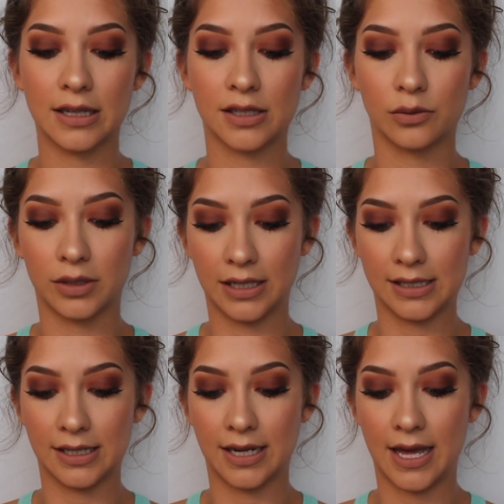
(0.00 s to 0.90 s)
This one
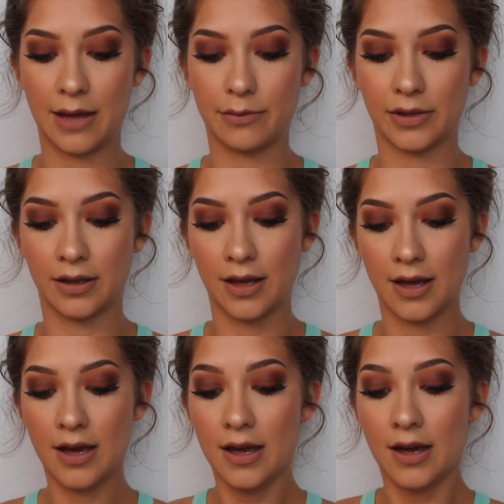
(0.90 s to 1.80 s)
is an
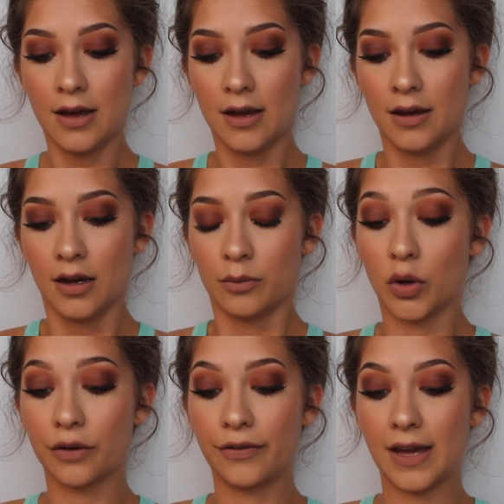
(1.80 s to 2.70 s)

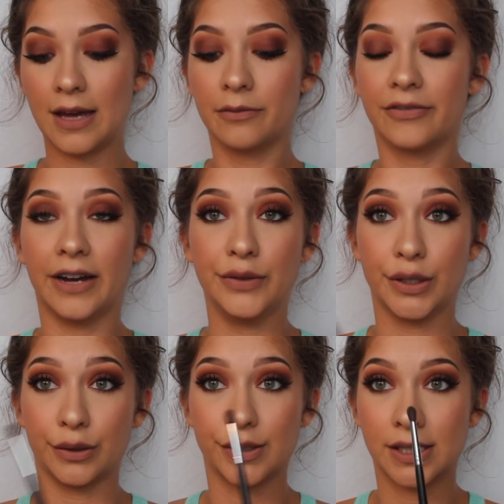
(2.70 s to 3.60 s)
Morphe
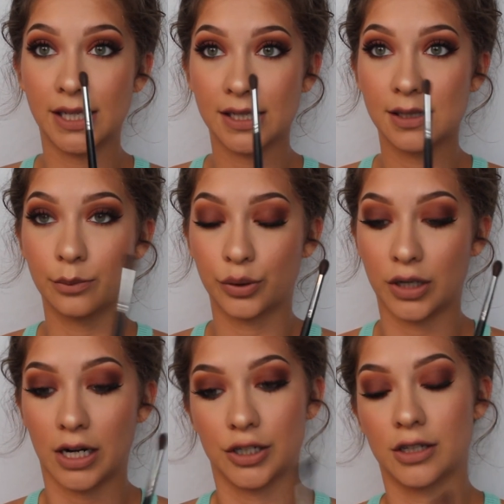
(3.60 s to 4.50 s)
M506
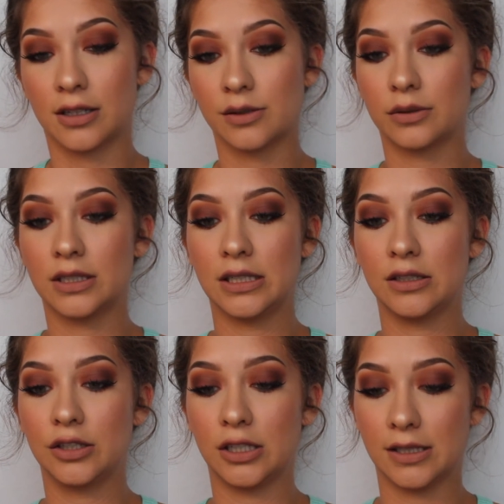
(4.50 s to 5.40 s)
brush. This one
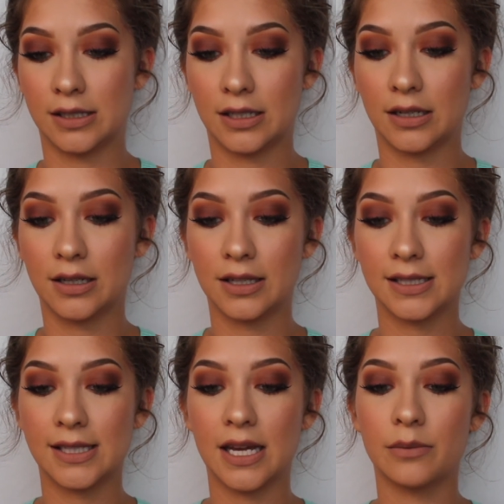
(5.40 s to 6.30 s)
is just the
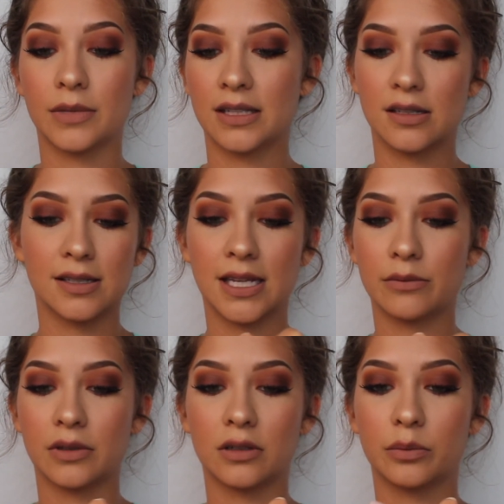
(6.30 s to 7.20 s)
same. It's the
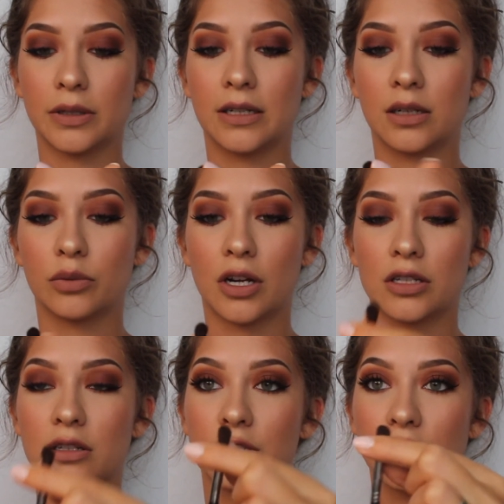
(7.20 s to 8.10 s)
same little blending
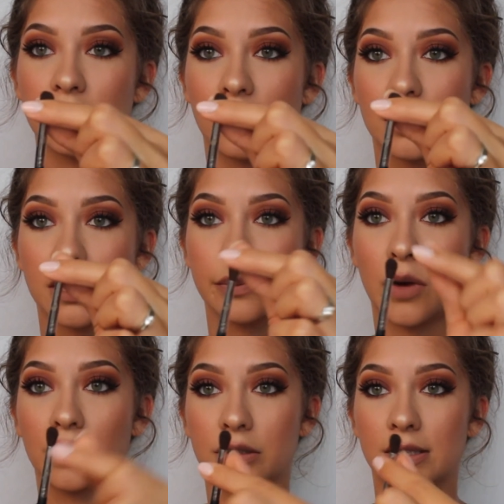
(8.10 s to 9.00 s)
brush. It's just on a
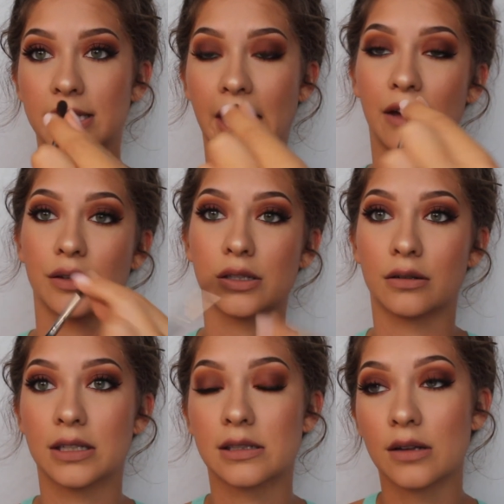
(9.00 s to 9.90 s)
smaller scale.
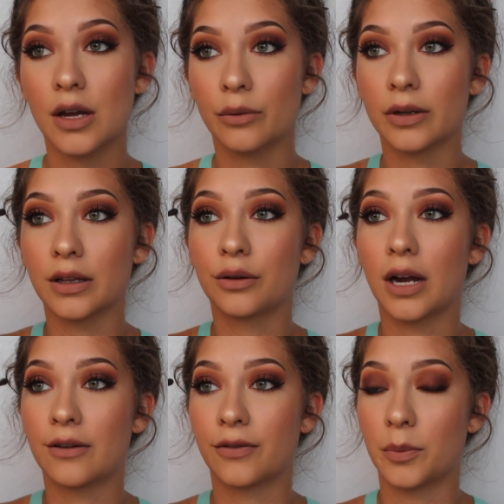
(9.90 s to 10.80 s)
So it's really
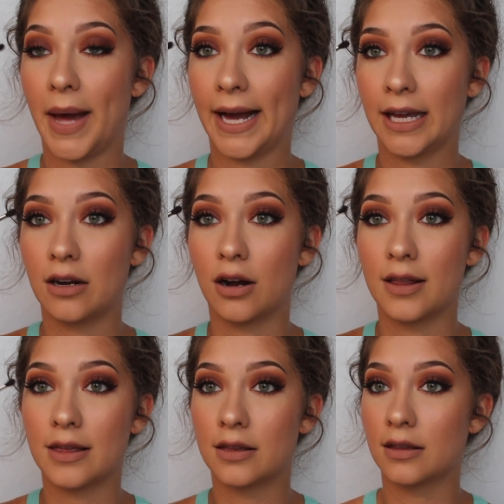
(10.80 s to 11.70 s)
great for packing
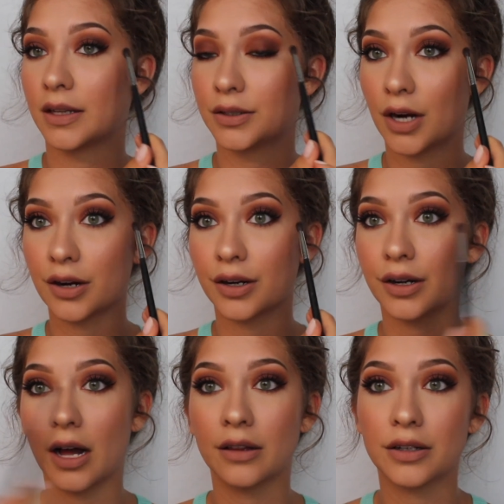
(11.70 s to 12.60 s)
on the darker
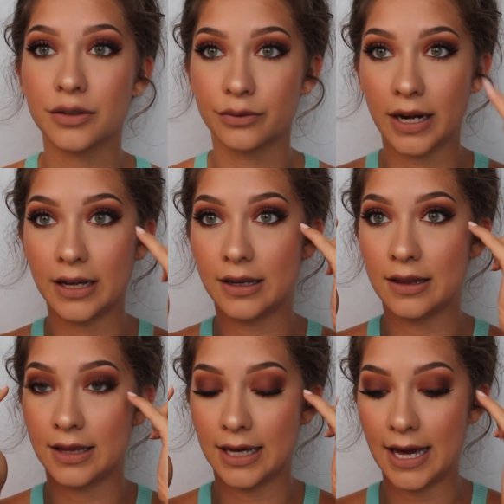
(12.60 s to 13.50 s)
colors right
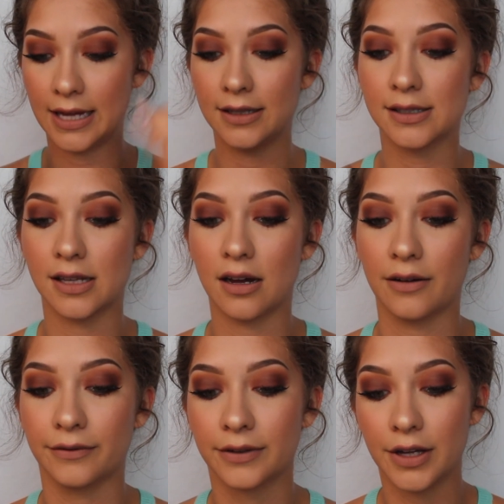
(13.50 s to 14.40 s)
into the ends
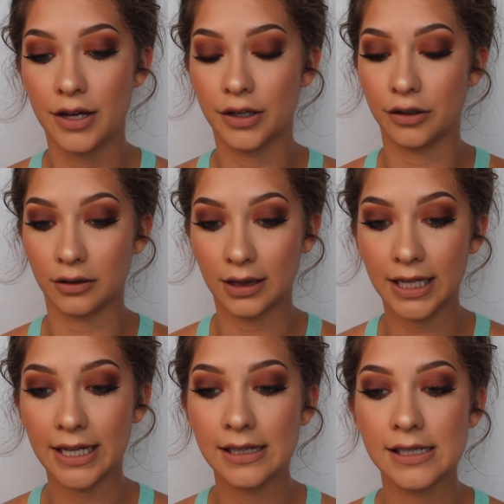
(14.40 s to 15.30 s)
of your
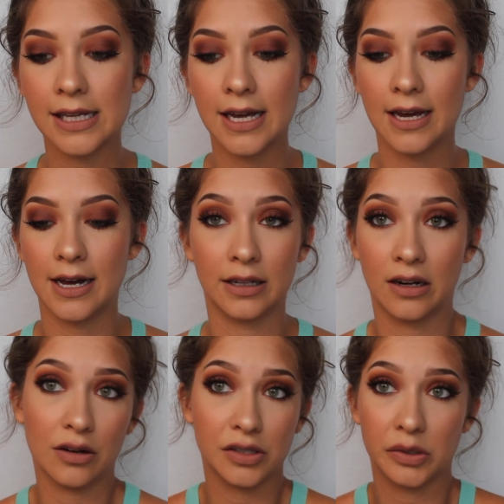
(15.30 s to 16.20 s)
lids. It
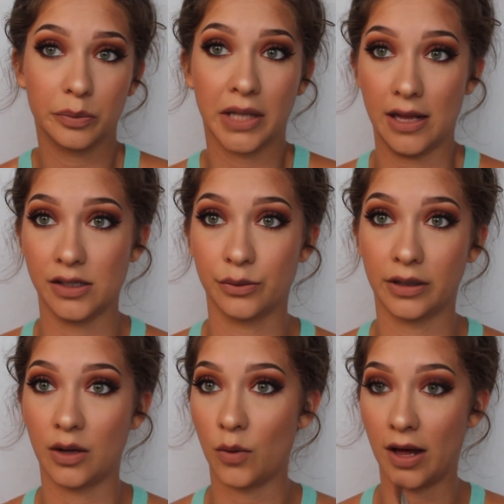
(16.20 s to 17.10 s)
also blends
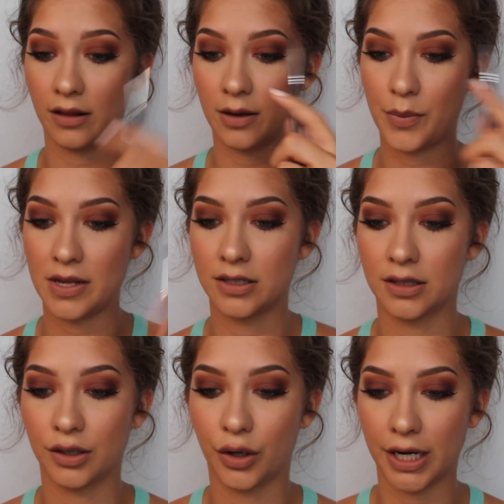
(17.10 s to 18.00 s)
really well up into
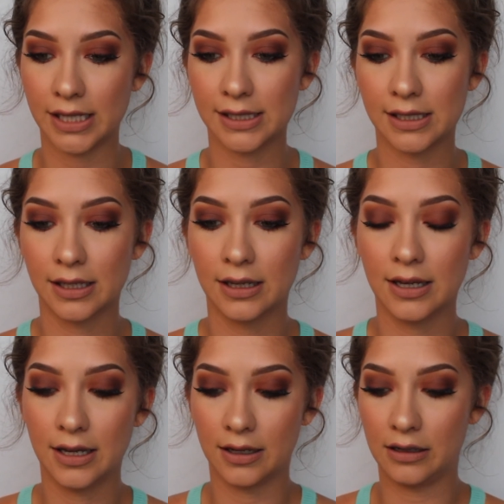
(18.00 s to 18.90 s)
the crease.
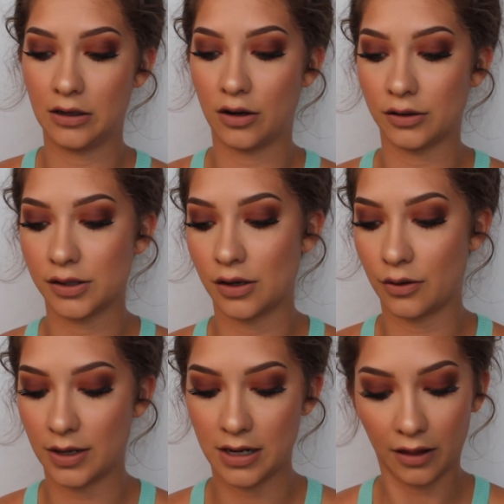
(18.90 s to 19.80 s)
And
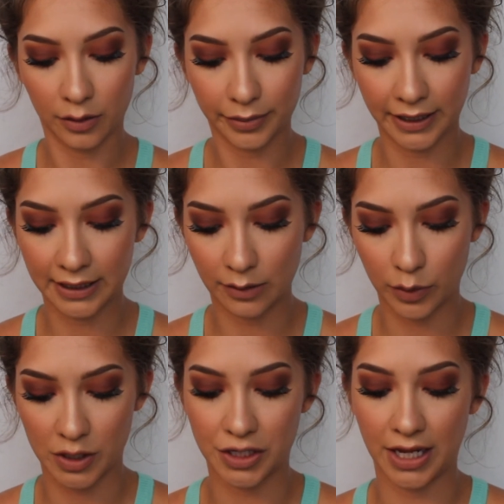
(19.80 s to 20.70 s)
also another blending
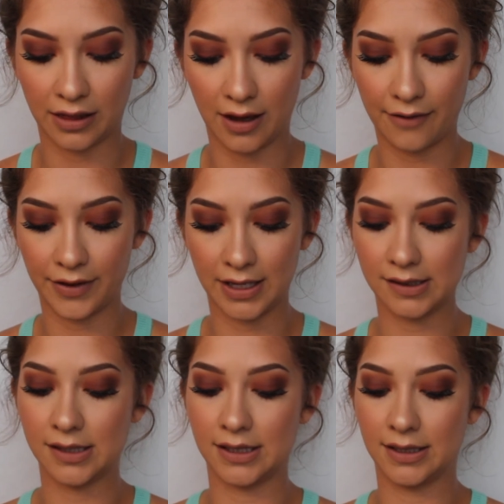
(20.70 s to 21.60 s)
brush I love
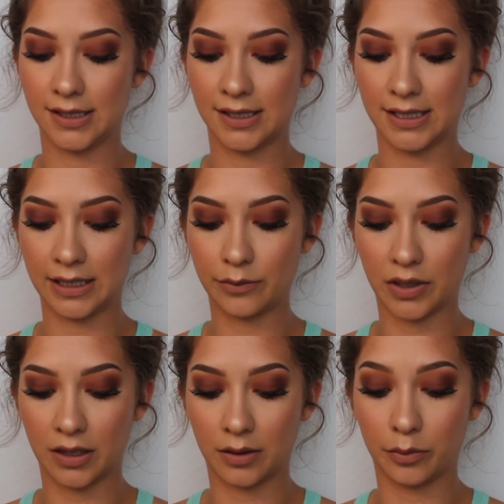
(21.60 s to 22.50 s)
is this
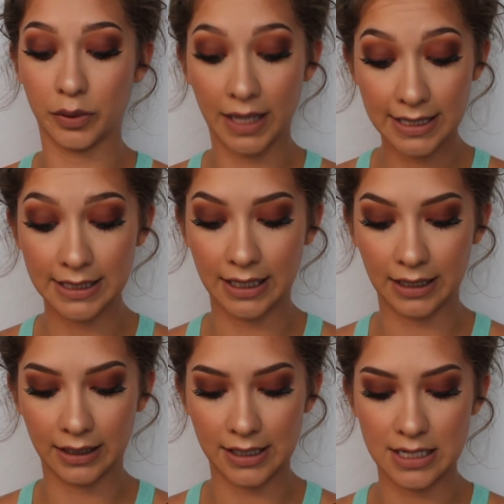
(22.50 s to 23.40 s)
Sigma
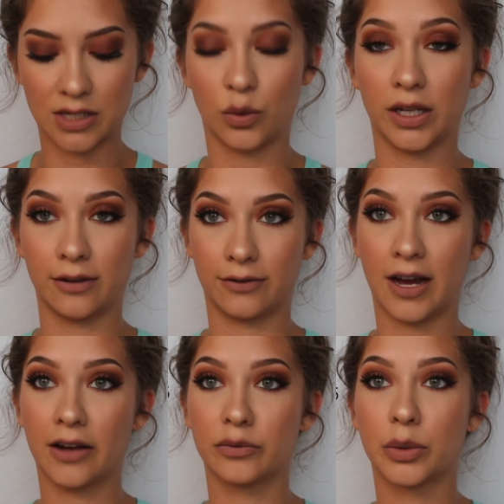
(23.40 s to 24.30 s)
Blending
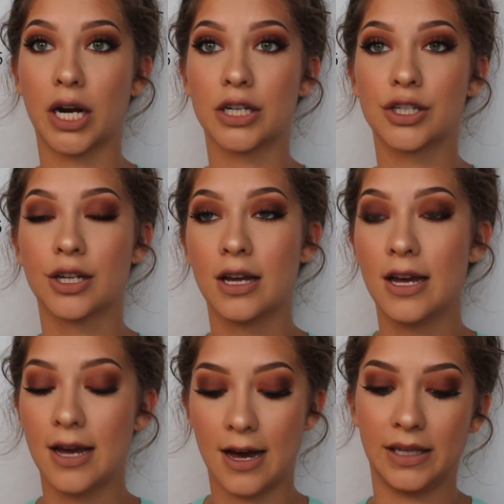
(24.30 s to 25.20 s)
E25 brush.
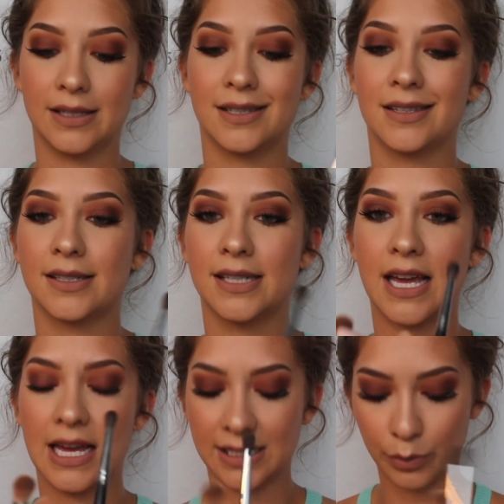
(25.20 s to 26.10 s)
It's the
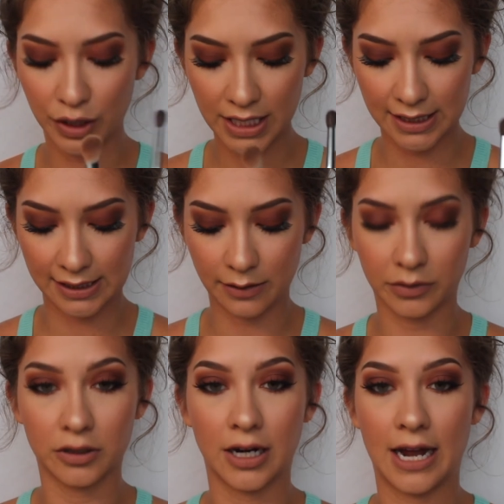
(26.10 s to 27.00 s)
same. It's pretty
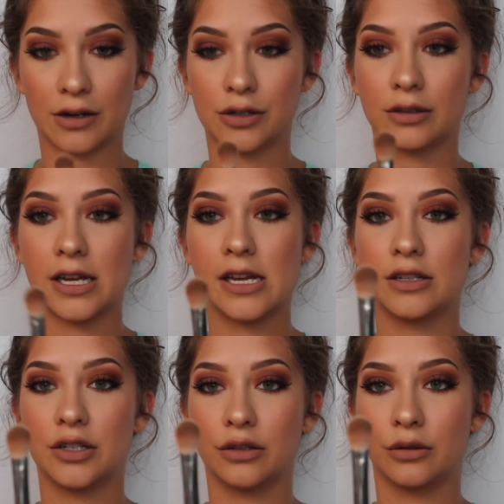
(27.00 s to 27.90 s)
similar
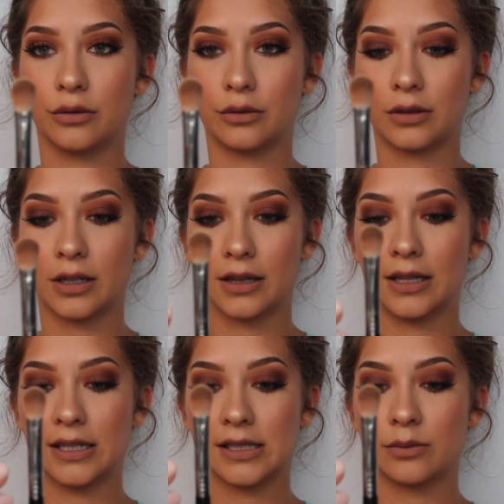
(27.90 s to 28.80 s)
actually to
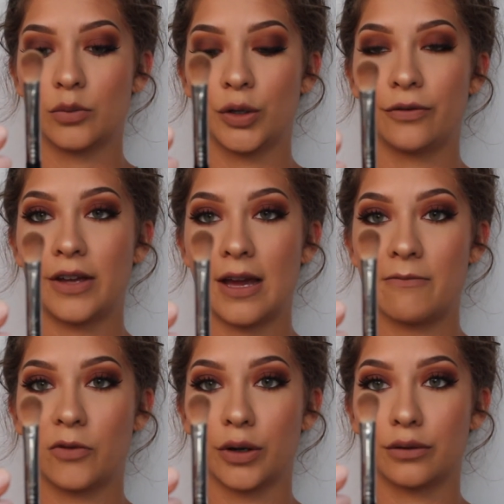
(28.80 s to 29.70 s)
this Morphe
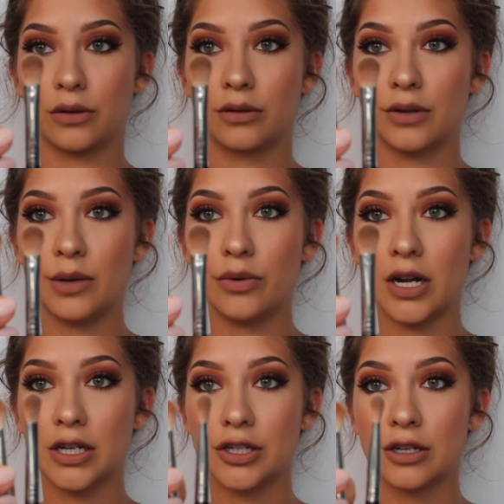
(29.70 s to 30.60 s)
M433
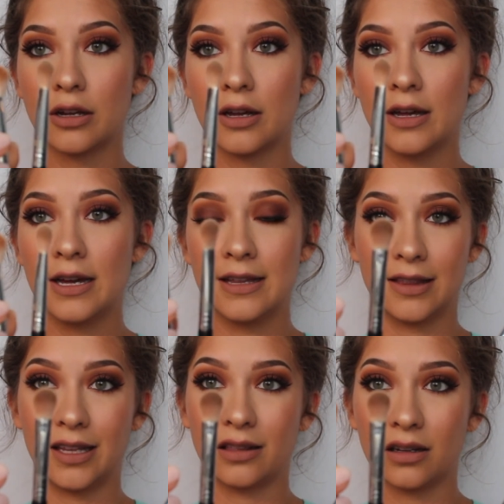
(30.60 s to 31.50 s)
brush.
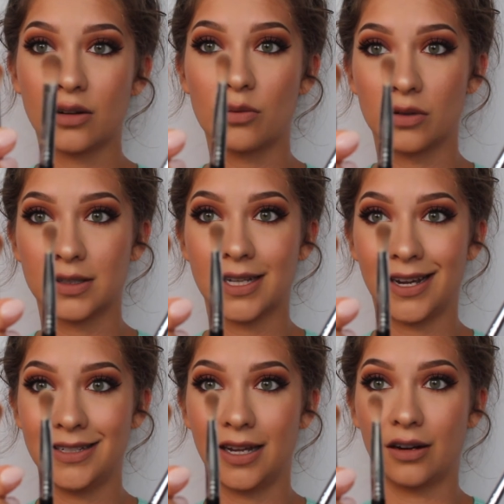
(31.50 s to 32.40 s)
They look almost
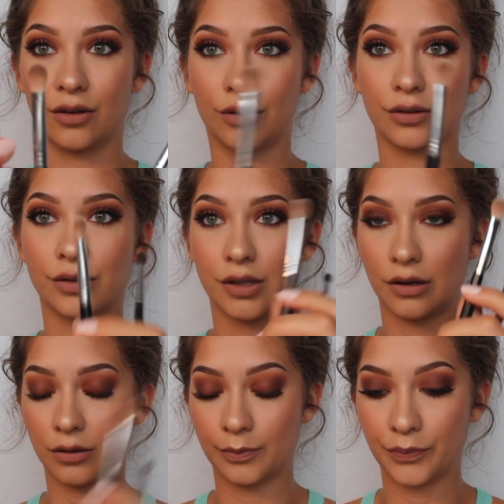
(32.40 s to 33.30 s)
identical,
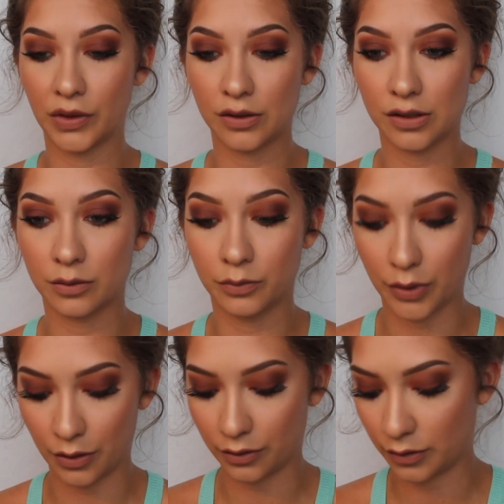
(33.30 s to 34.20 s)
so those are
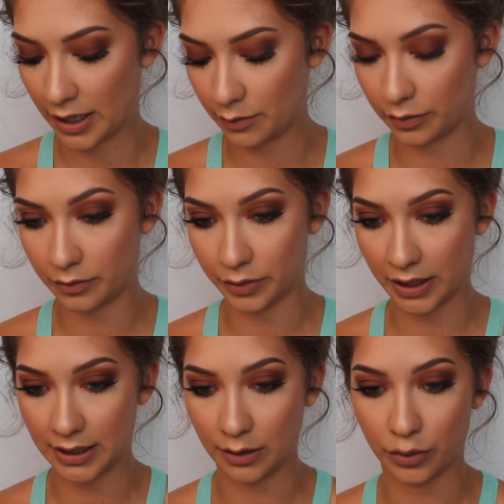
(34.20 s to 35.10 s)
both great
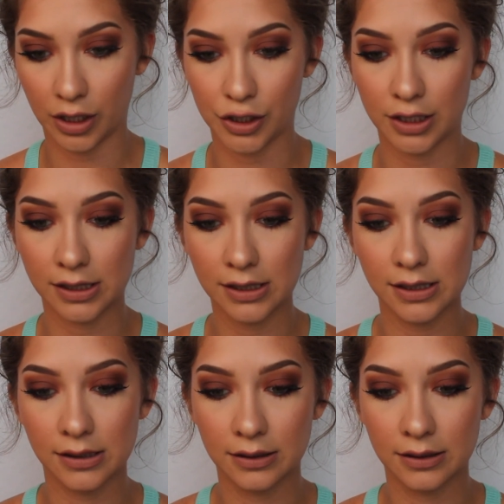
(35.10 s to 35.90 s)
blending brushes.